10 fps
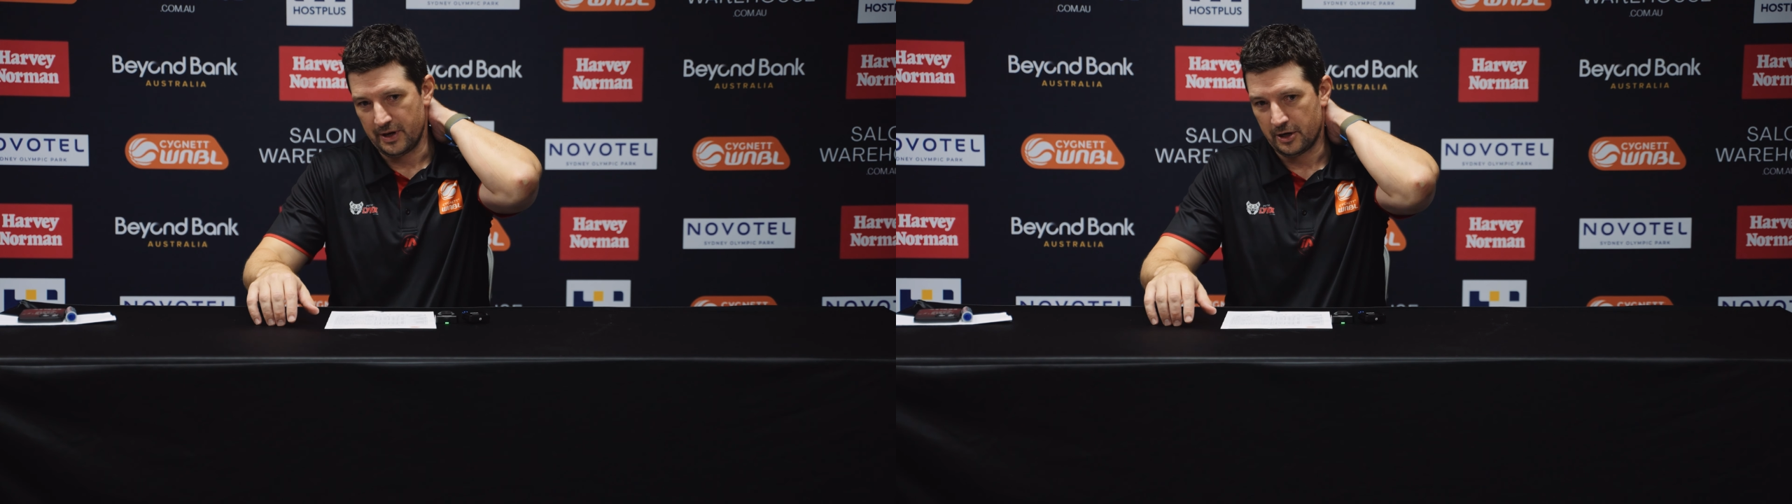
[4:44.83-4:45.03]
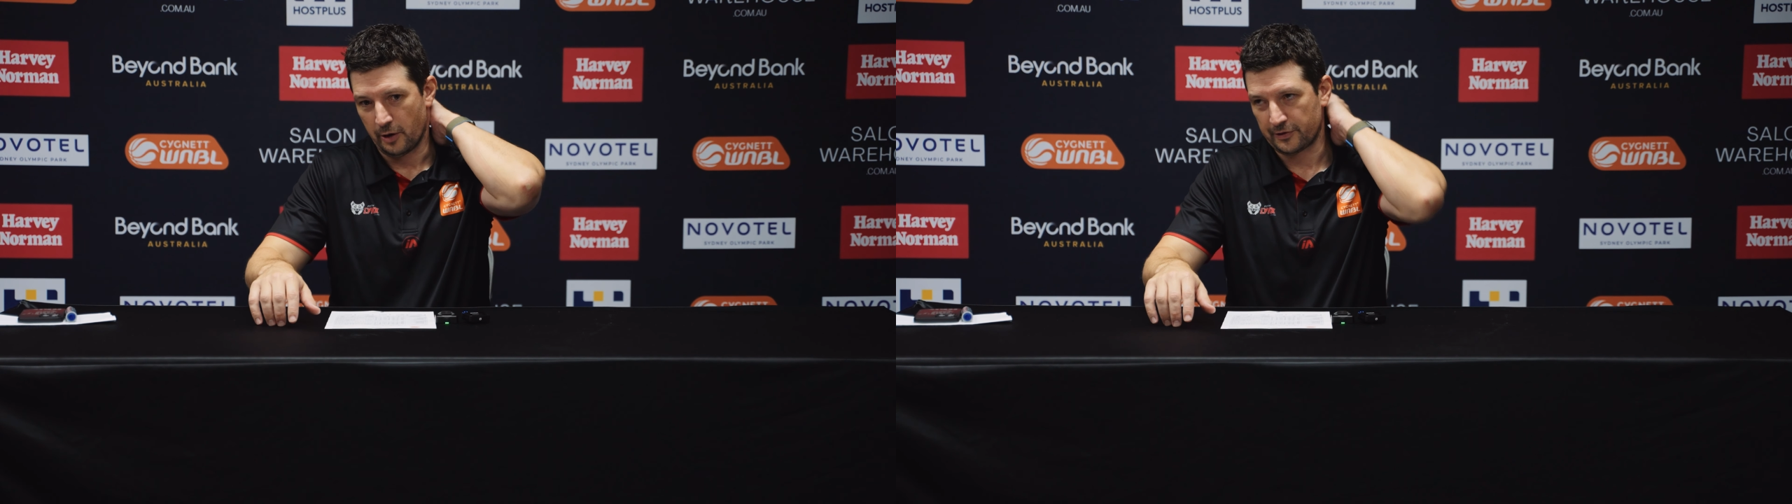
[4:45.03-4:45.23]

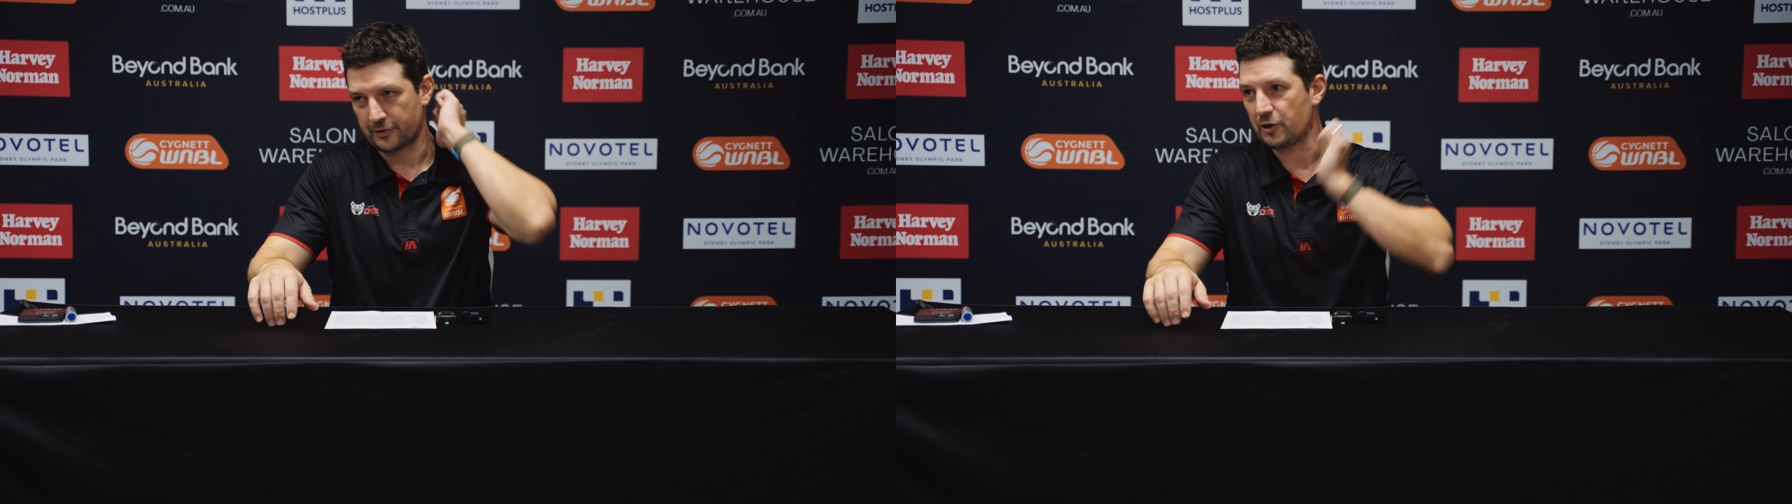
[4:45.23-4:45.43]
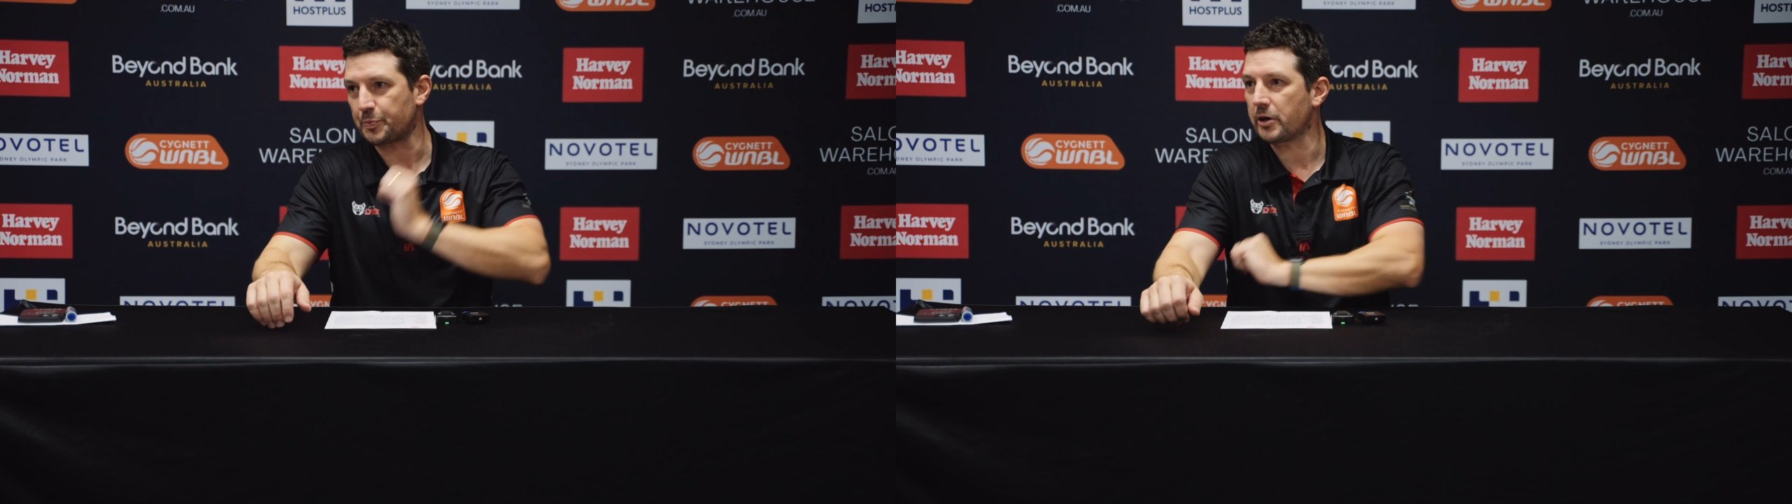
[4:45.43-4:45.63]
a
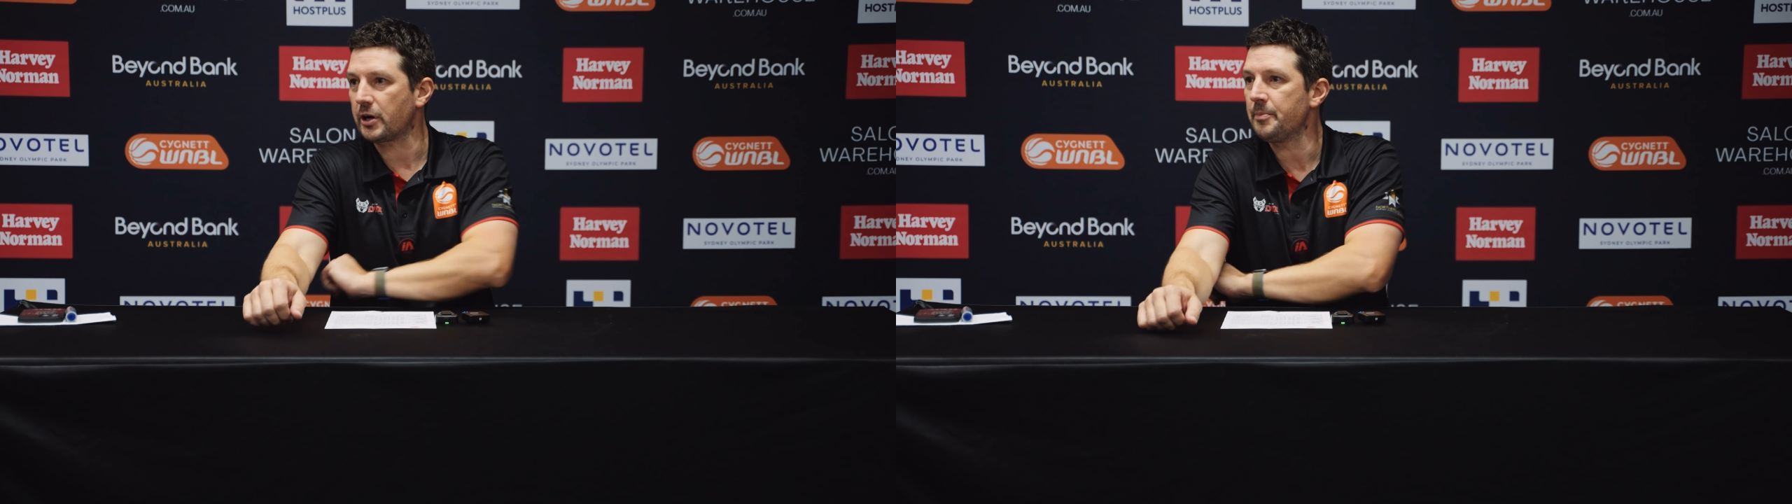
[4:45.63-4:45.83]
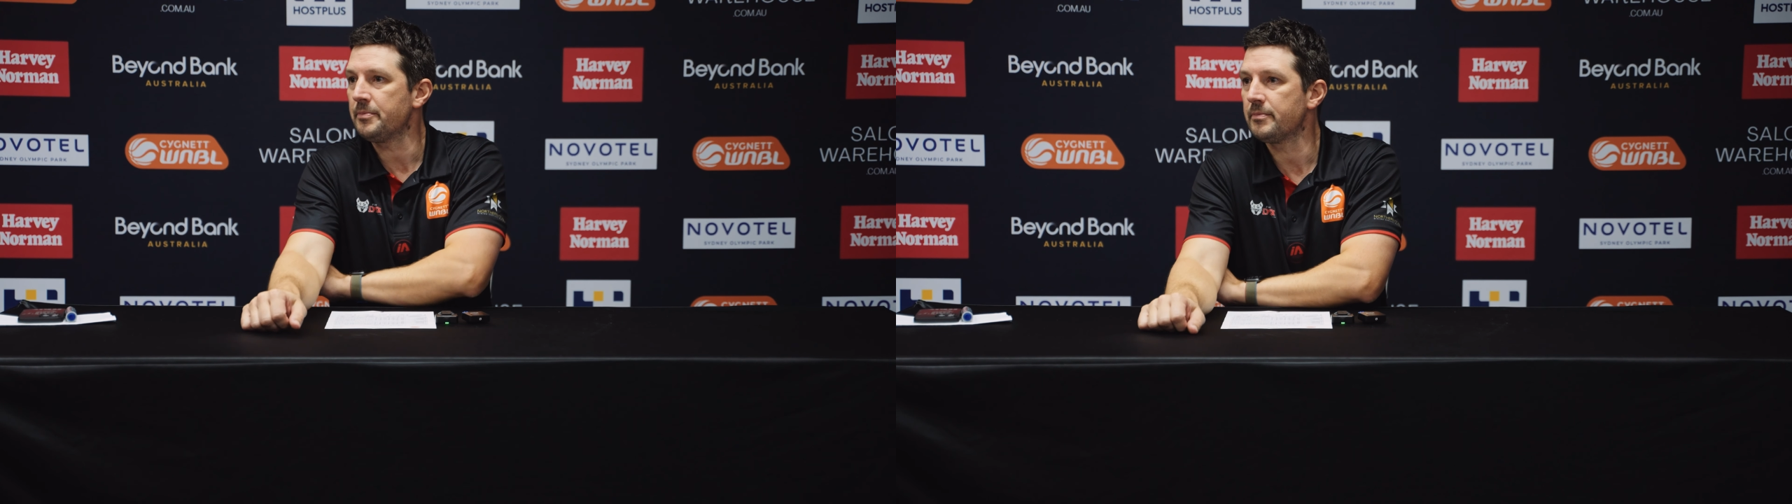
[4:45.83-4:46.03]
no-excuse
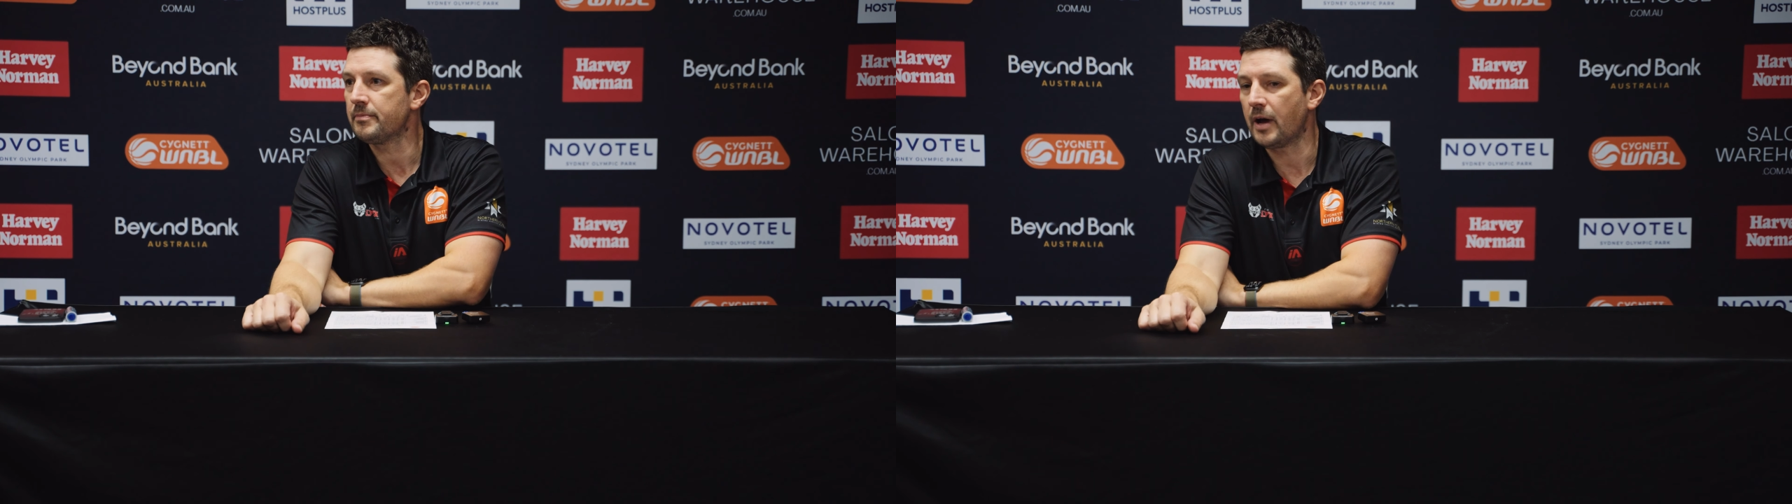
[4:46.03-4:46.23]
program.